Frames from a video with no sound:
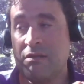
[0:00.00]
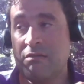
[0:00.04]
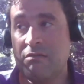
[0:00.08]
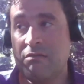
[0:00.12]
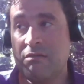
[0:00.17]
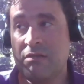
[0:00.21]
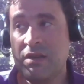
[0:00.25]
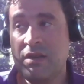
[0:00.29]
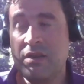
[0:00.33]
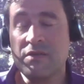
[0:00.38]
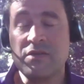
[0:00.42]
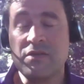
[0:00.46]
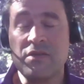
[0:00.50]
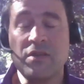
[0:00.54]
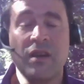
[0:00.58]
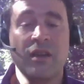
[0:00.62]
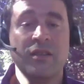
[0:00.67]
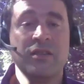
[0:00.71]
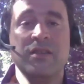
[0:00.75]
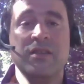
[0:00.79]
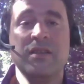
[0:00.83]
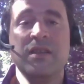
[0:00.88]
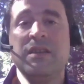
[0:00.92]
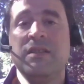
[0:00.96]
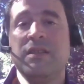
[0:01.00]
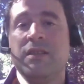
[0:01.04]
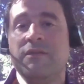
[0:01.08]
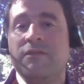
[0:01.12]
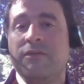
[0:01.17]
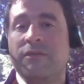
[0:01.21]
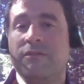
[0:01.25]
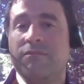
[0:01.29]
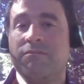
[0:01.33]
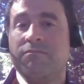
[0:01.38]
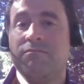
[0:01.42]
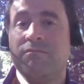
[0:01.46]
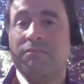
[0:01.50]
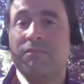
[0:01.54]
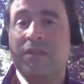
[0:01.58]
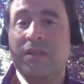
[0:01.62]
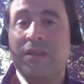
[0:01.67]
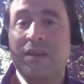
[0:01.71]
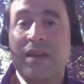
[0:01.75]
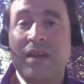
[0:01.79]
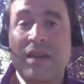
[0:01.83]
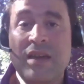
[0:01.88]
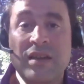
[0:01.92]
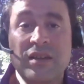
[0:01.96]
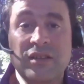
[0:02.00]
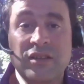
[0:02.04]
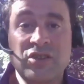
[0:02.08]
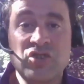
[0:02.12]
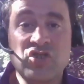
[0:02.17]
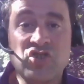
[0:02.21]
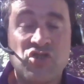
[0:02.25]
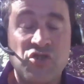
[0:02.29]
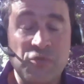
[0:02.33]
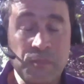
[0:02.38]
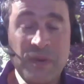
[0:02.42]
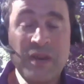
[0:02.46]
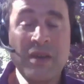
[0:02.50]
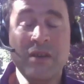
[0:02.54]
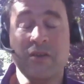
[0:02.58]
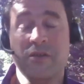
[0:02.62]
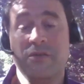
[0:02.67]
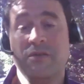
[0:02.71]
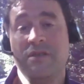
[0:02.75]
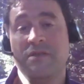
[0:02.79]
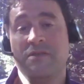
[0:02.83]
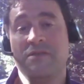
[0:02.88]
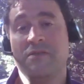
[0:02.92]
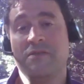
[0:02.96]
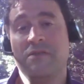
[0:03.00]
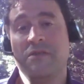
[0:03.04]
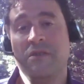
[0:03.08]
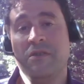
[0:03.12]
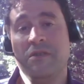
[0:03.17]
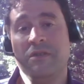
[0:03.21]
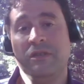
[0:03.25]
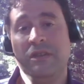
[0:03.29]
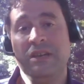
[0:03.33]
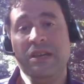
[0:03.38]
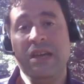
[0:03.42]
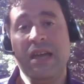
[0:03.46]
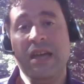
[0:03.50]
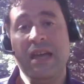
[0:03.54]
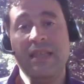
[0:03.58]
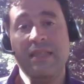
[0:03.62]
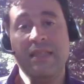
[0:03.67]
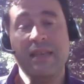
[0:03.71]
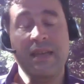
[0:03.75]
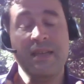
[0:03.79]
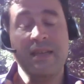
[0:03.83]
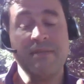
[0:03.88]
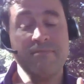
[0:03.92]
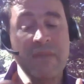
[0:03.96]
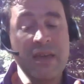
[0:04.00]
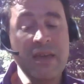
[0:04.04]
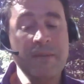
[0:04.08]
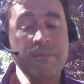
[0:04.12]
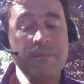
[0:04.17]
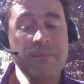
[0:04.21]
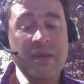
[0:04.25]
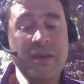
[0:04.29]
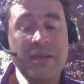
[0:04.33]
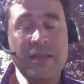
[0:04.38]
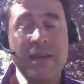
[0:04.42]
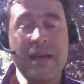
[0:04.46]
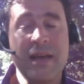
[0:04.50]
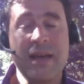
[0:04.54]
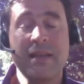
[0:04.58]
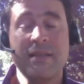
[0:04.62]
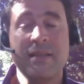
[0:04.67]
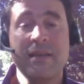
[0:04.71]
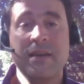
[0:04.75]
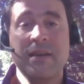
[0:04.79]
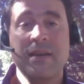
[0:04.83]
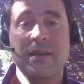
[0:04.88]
is not a native English speaker necessarily, and then maybe that